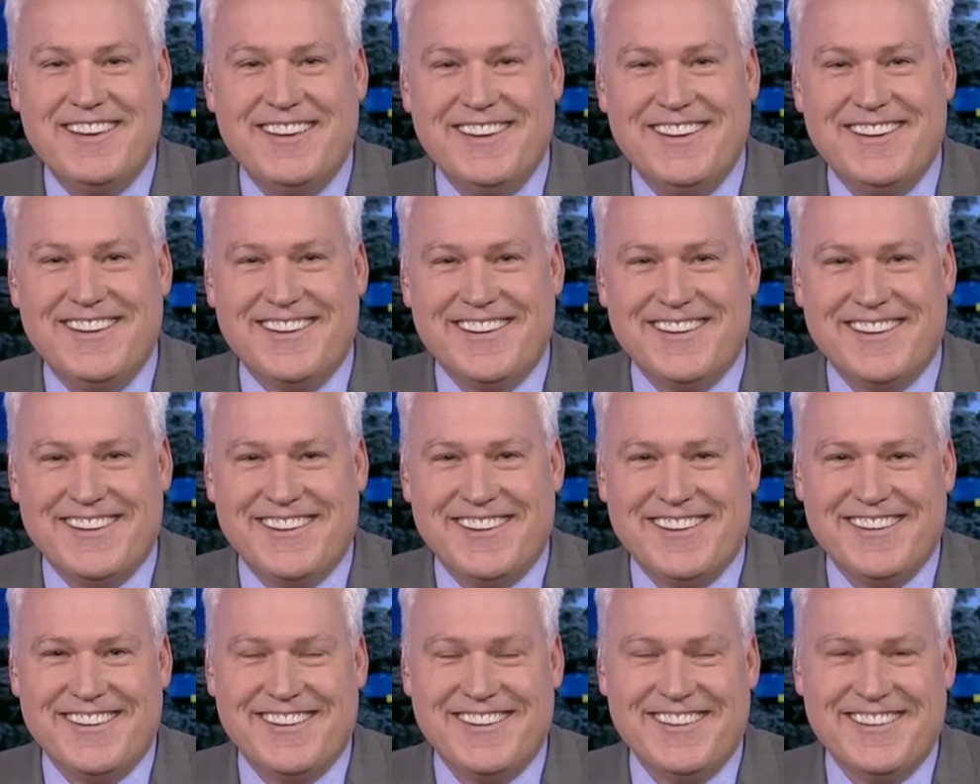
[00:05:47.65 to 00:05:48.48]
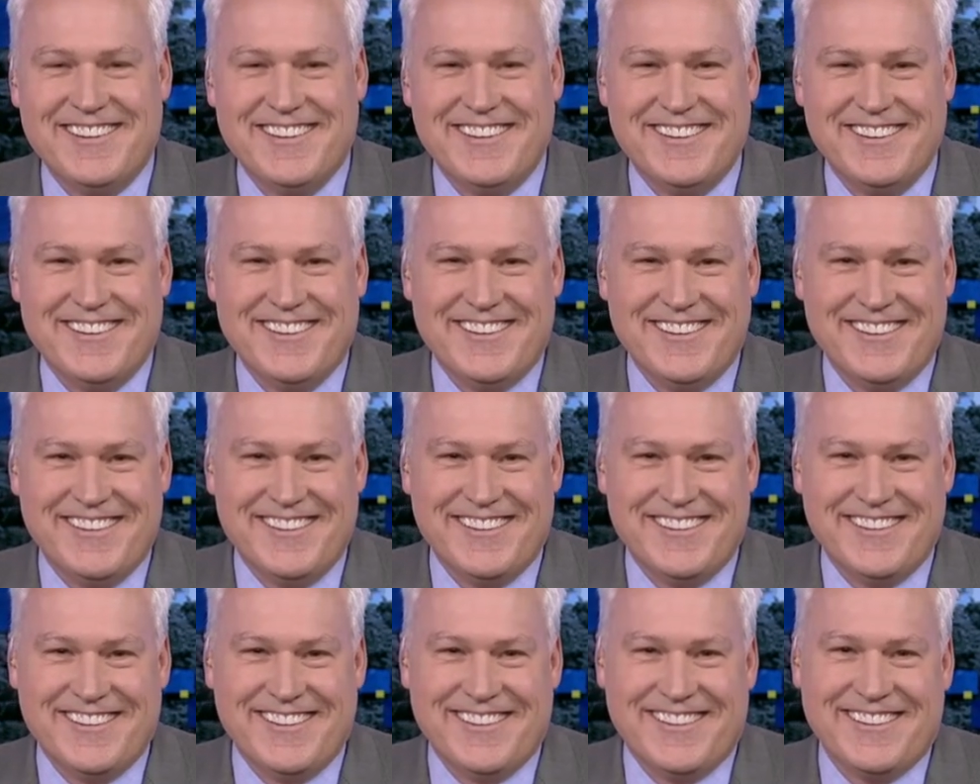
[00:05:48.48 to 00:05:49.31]

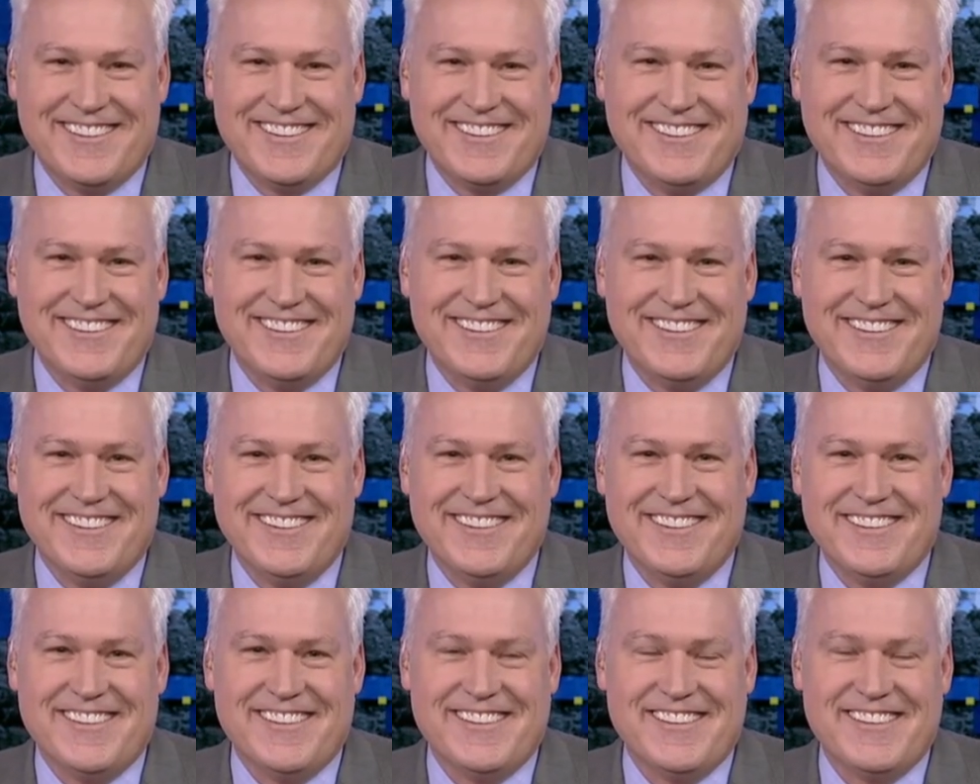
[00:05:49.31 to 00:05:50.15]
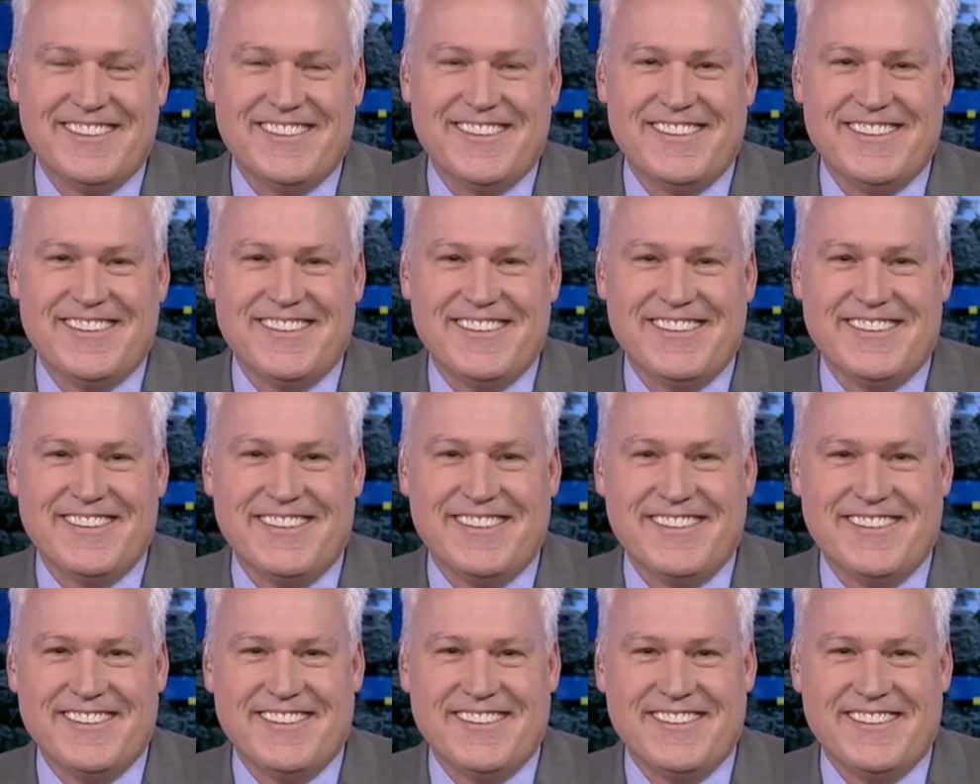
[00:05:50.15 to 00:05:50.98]

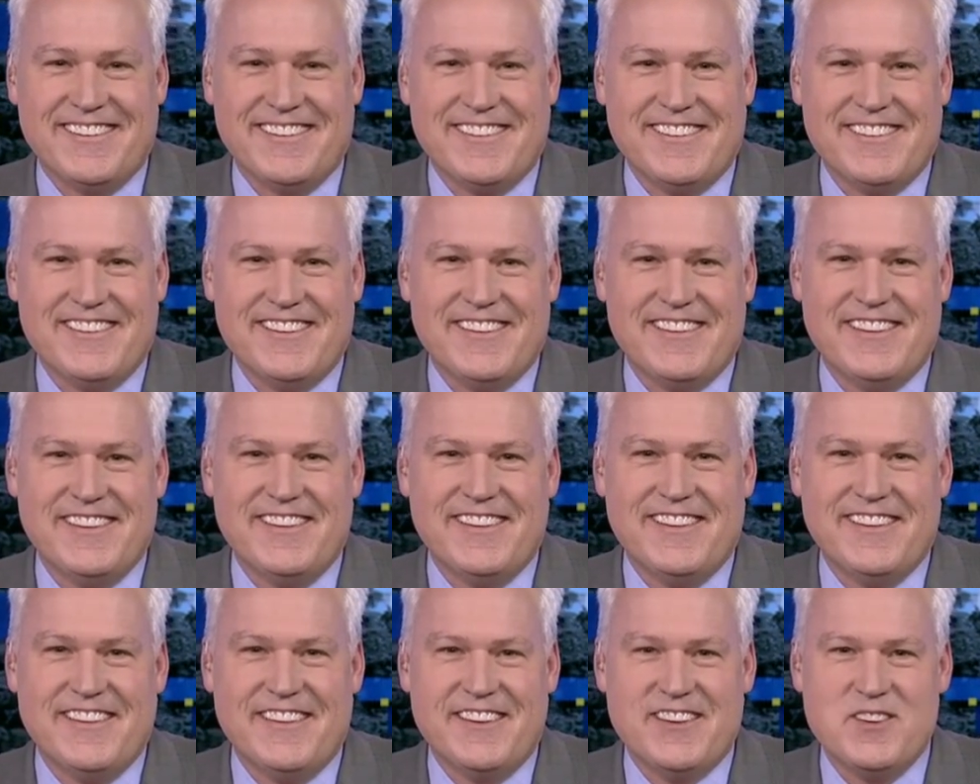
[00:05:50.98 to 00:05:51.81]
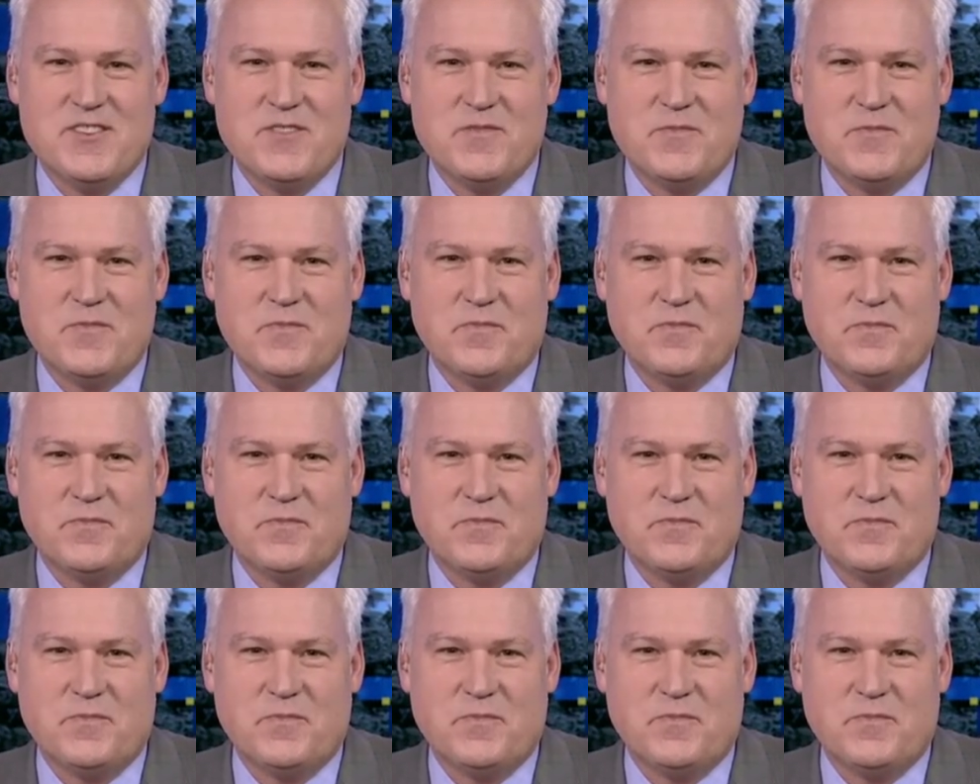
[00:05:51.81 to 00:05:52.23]
No words are spoken by the person on screen.